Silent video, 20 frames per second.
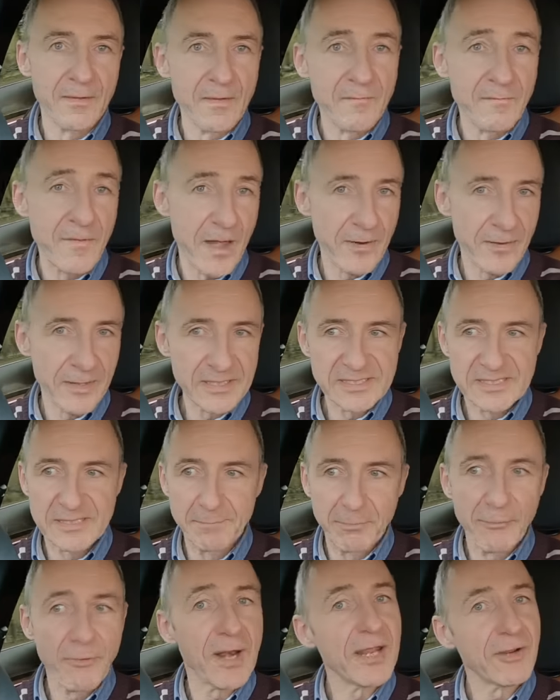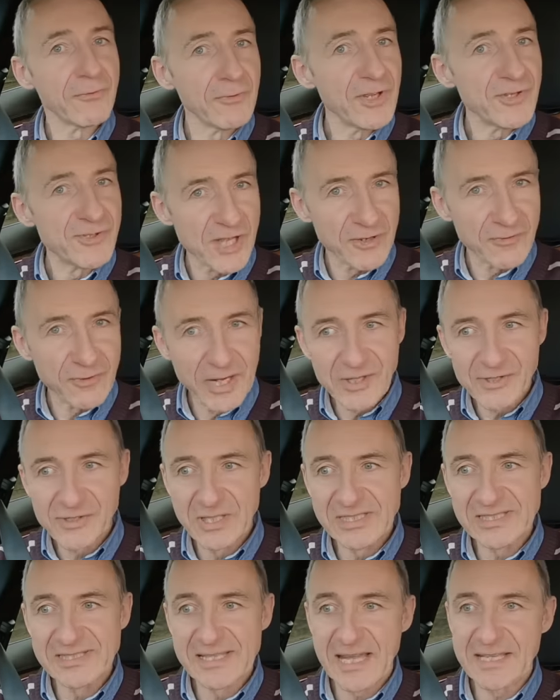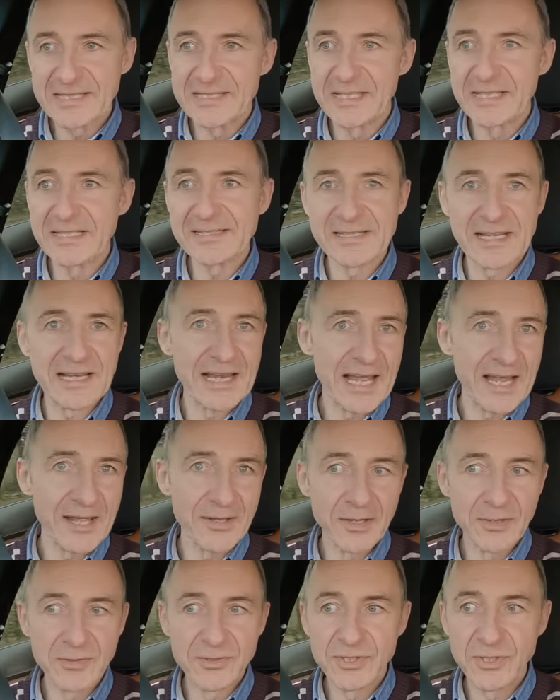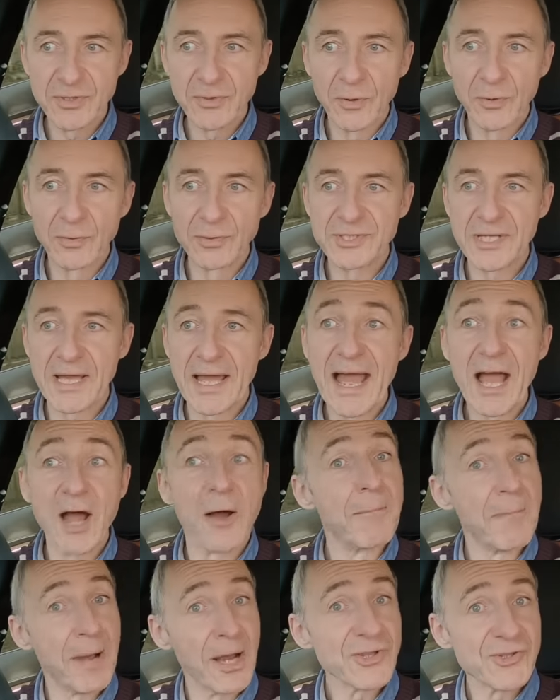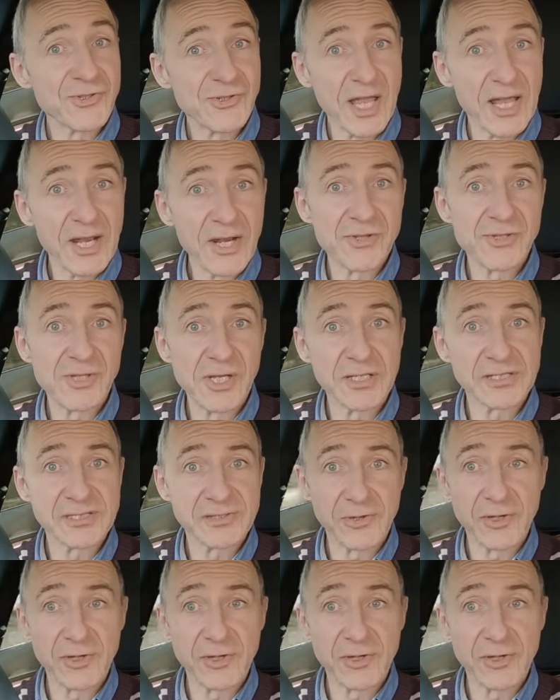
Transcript: Various brake regeneration settings allow you to alter how much energy is